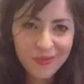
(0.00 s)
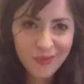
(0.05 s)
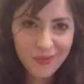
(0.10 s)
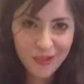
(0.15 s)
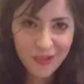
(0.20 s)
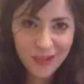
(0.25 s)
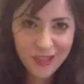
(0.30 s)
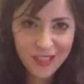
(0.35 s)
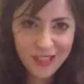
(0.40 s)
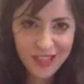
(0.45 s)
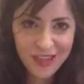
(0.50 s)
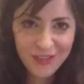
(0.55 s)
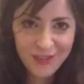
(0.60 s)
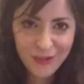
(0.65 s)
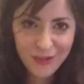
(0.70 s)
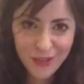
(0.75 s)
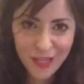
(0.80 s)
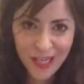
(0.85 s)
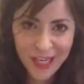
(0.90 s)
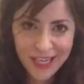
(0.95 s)
for yourself,
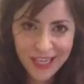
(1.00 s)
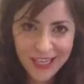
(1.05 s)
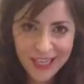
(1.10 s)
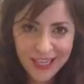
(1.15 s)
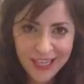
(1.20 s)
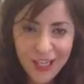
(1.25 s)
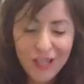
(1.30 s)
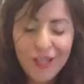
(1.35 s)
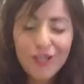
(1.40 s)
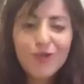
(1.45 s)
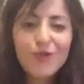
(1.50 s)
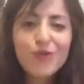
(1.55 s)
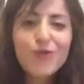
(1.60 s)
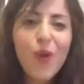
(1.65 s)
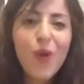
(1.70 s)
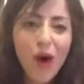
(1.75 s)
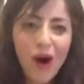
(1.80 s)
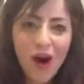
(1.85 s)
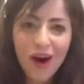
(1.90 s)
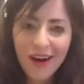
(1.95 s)
okay?
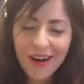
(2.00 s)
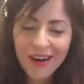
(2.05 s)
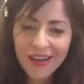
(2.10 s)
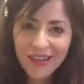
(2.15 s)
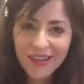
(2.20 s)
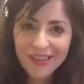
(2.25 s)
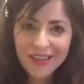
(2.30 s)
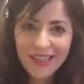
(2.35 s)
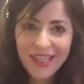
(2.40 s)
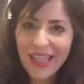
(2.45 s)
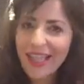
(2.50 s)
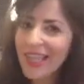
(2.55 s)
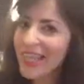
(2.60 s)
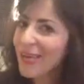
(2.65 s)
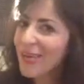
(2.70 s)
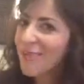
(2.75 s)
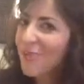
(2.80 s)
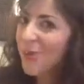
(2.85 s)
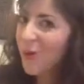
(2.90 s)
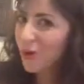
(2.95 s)
You are
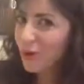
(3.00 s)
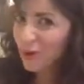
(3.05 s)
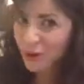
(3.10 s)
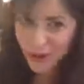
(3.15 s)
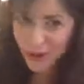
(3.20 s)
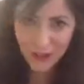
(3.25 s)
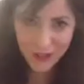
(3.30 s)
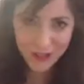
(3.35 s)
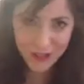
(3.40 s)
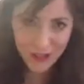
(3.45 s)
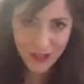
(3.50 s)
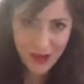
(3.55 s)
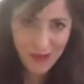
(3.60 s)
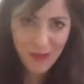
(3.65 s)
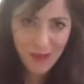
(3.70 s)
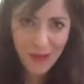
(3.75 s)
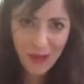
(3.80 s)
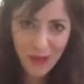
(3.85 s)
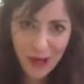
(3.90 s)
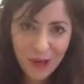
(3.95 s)
the most
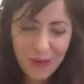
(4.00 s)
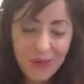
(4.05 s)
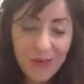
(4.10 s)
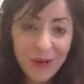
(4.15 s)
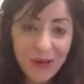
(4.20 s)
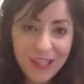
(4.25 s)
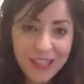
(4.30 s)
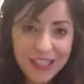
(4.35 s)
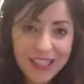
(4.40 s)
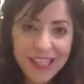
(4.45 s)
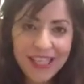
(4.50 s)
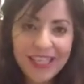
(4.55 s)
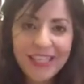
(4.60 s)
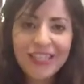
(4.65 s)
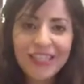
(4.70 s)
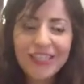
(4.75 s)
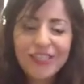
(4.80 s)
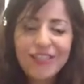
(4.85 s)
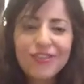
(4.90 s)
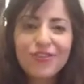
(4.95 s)
important person
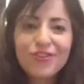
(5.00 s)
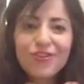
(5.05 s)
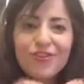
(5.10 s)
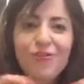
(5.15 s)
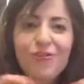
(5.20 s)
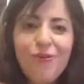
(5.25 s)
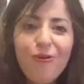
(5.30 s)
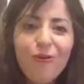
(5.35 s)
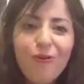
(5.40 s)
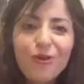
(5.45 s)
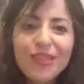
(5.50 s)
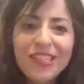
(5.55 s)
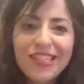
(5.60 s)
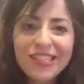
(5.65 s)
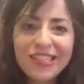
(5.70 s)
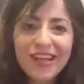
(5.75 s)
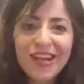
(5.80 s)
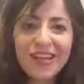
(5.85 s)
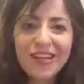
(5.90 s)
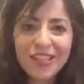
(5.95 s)
in your whole
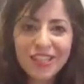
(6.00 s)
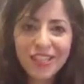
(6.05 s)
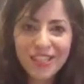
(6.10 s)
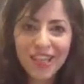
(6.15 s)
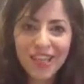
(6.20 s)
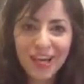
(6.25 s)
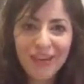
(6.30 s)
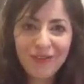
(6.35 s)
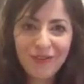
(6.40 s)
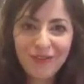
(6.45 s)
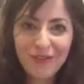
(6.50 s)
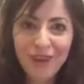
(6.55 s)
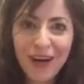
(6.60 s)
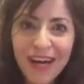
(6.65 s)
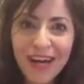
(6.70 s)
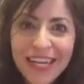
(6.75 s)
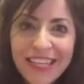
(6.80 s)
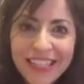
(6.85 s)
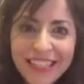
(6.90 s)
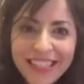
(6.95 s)
entire life,
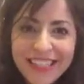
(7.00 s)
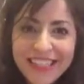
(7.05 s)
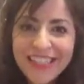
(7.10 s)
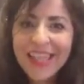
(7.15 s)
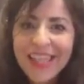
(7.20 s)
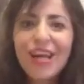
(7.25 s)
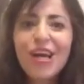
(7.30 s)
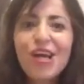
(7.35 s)
right?